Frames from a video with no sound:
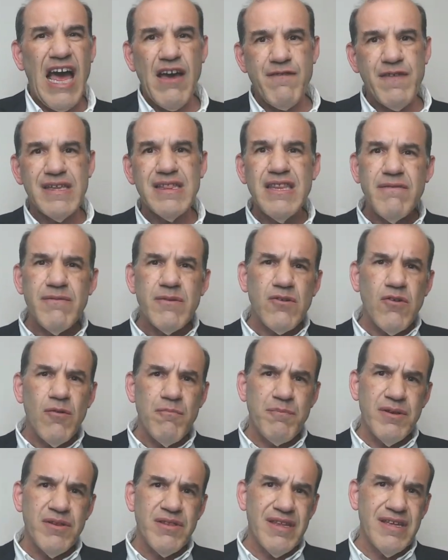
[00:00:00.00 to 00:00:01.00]
Affective
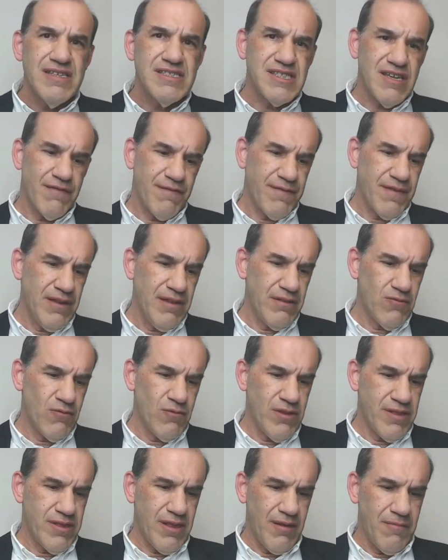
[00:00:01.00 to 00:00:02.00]
computing is a field
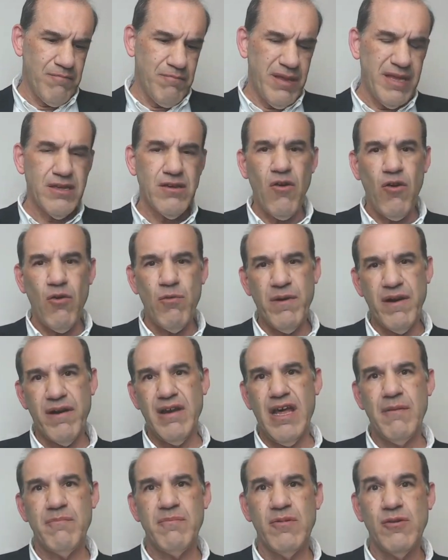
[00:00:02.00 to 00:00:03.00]
with a big
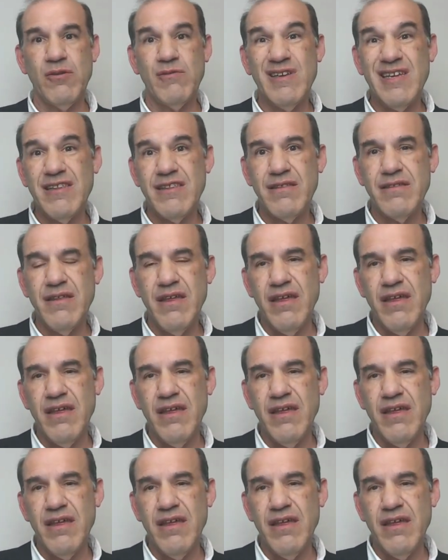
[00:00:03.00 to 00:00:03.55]
overlap with